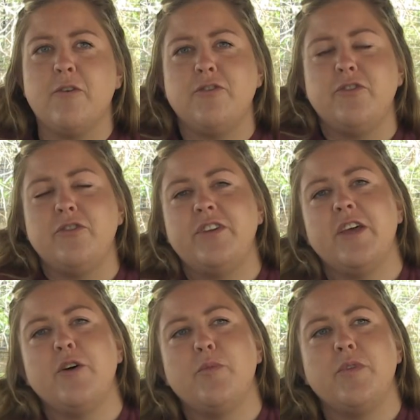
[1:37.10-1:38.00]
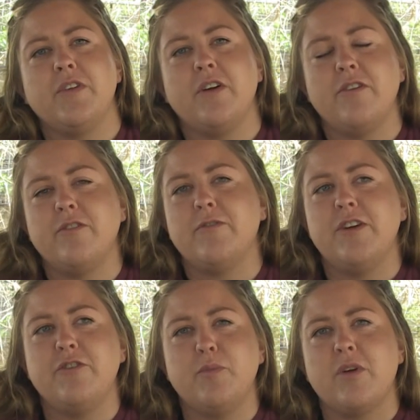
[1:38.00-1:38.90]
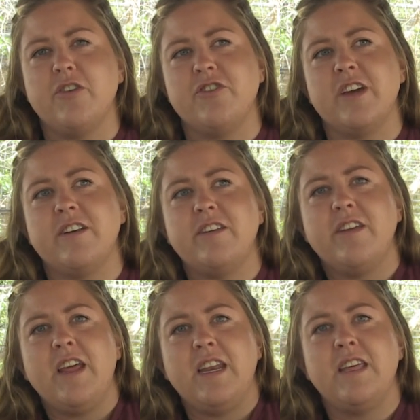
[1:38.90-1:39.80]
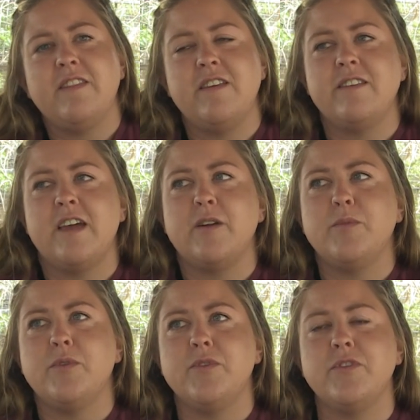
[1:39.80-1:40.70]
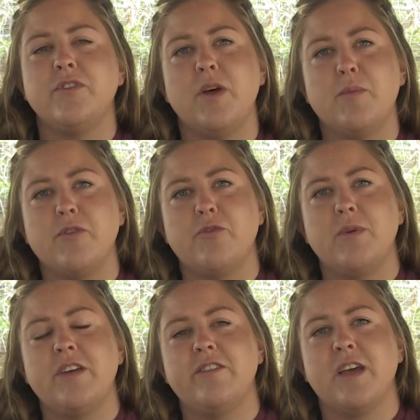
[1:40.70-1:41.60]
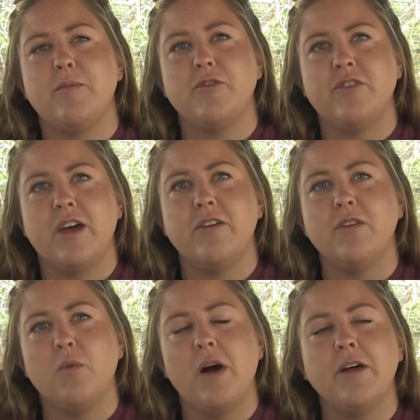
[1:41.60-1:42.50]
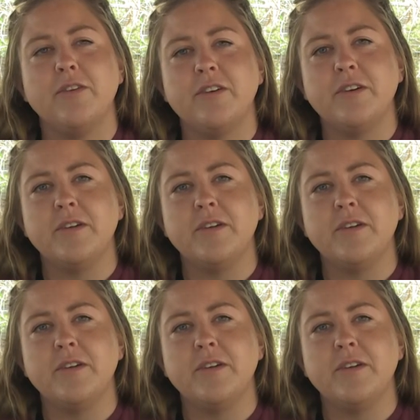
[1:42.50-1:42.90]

for zoos to help with the conservation project and get these animals numbers reestablished out in the wild.